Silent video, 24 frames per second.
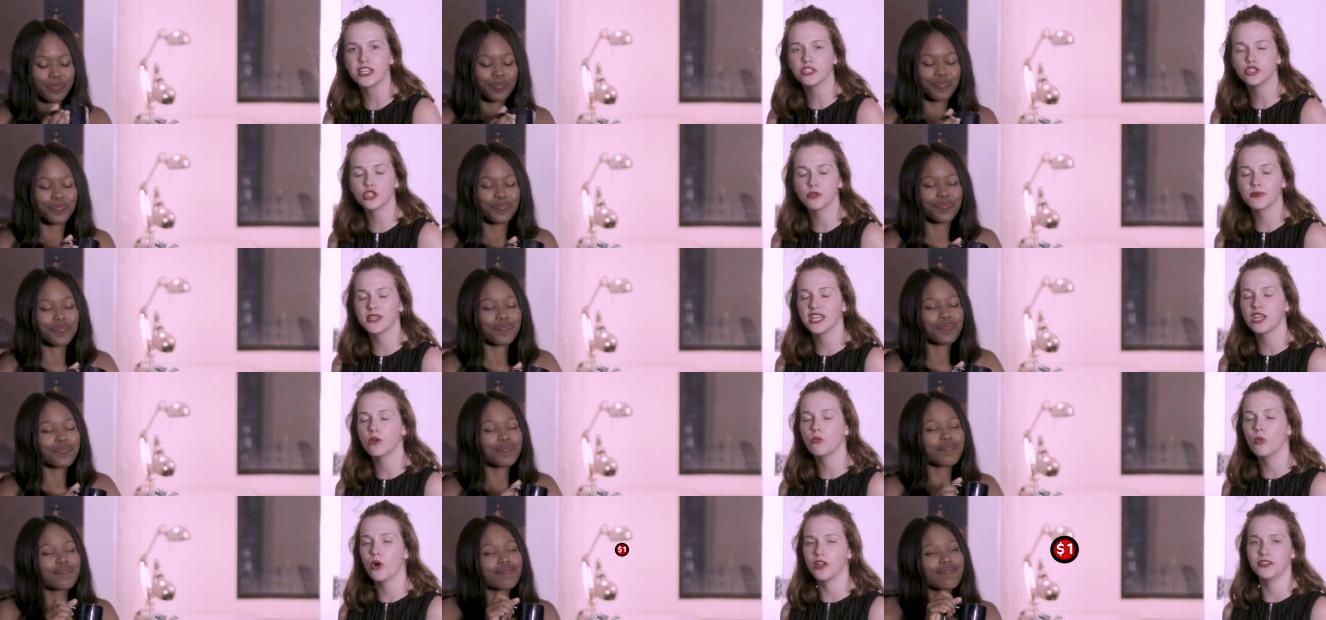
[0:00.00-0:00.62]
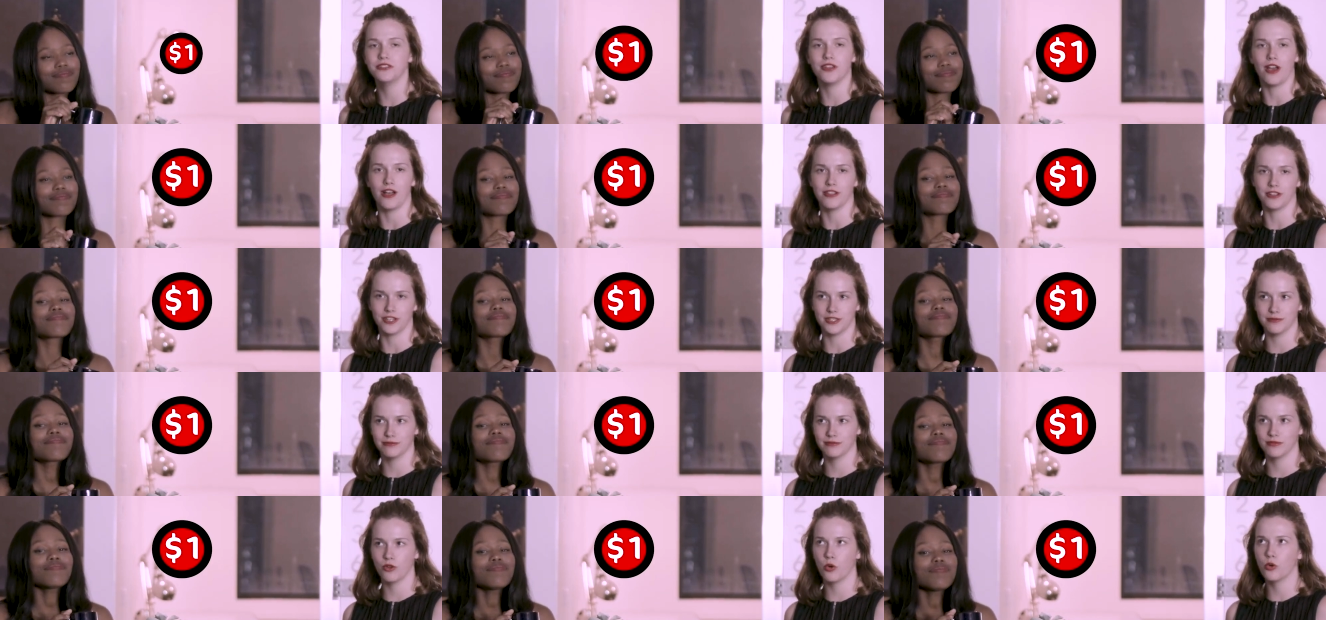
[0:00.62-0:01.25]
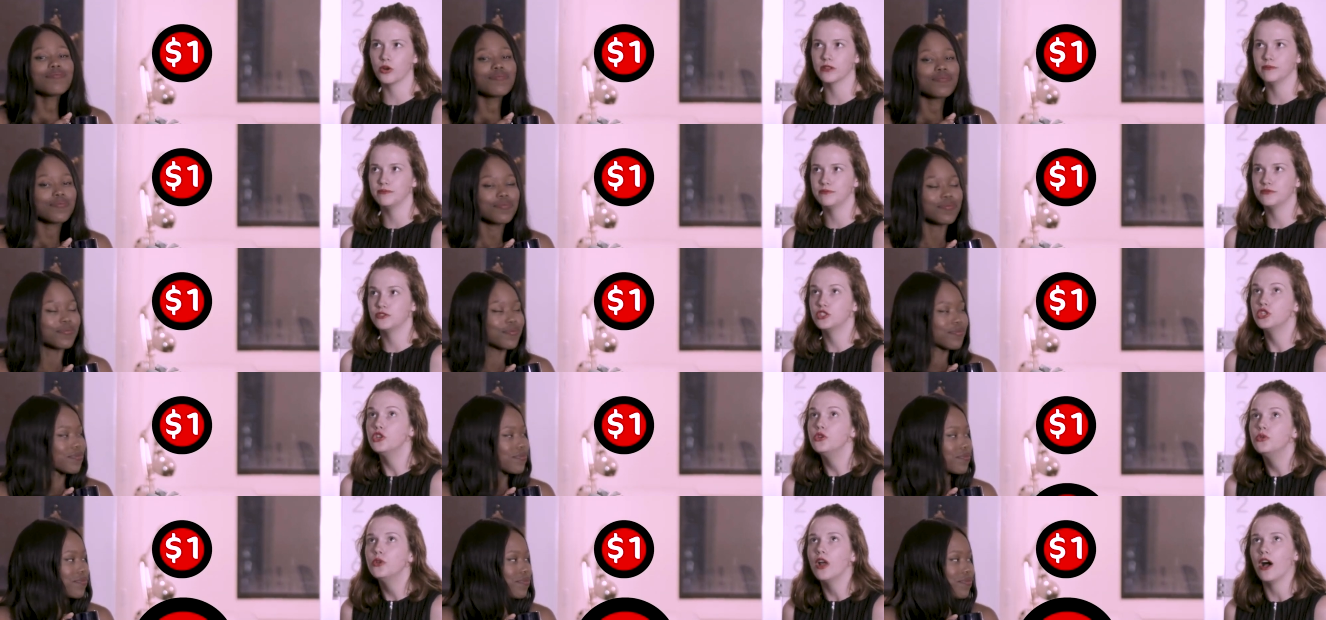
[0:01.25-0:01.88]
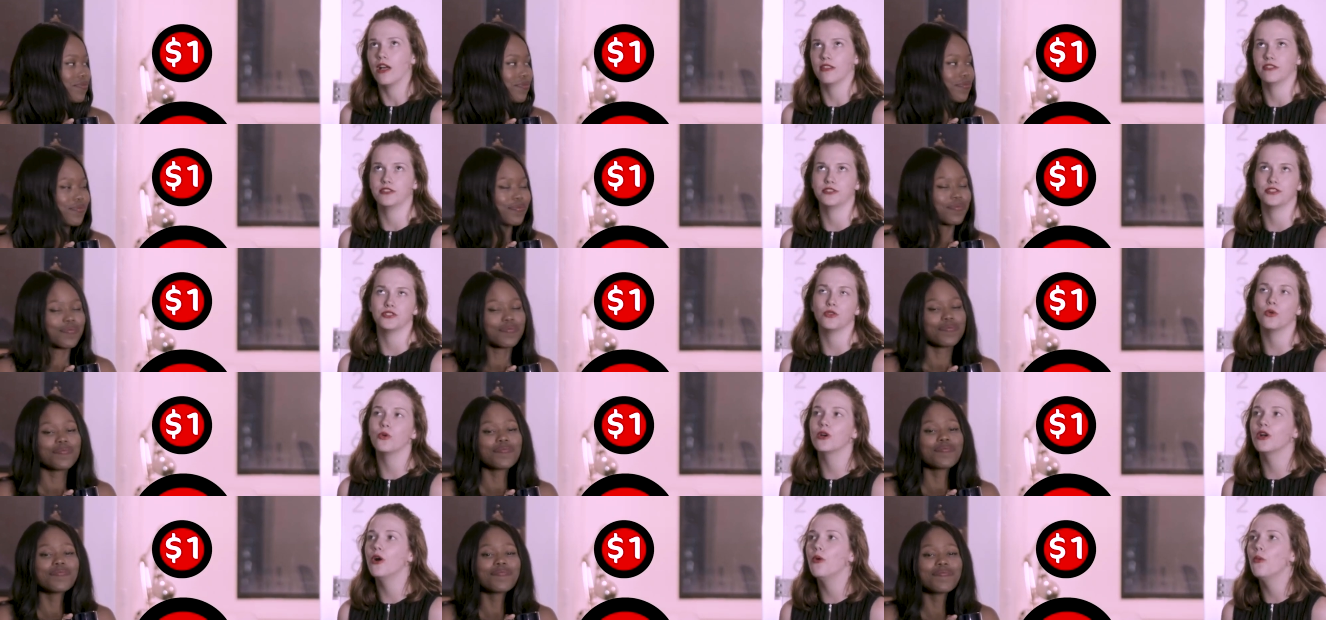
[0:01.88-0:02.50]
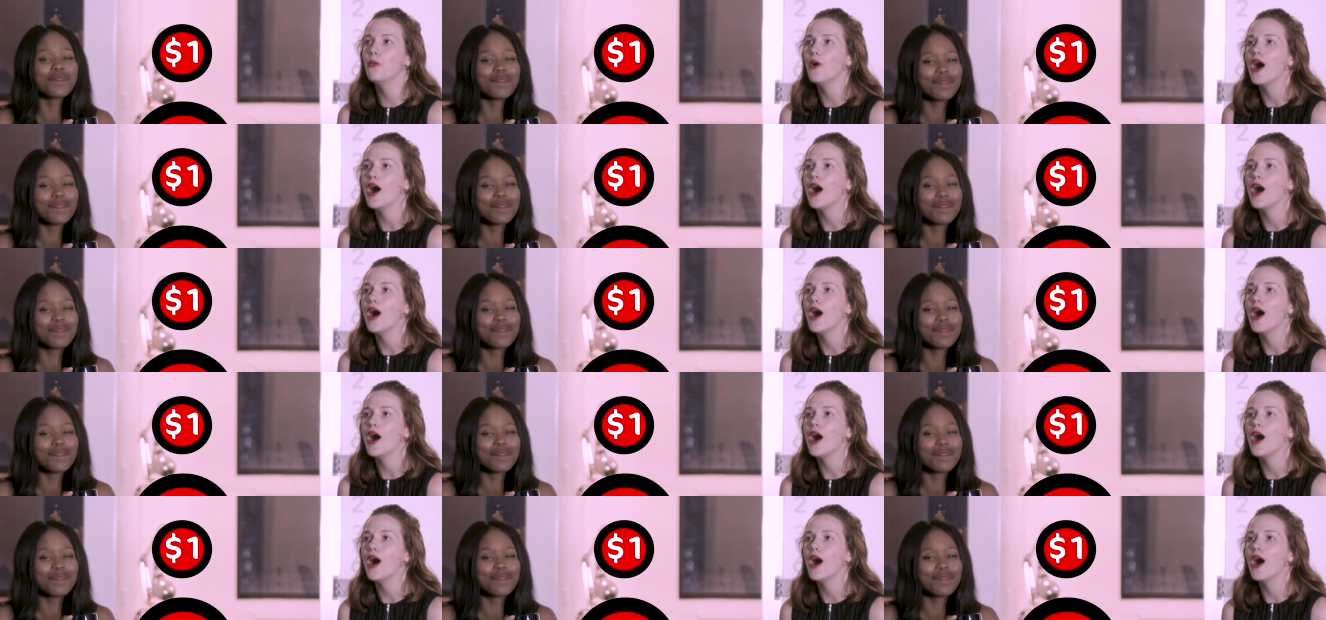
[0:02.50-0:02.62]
Speaker 1: By contributing $1 or $2 or a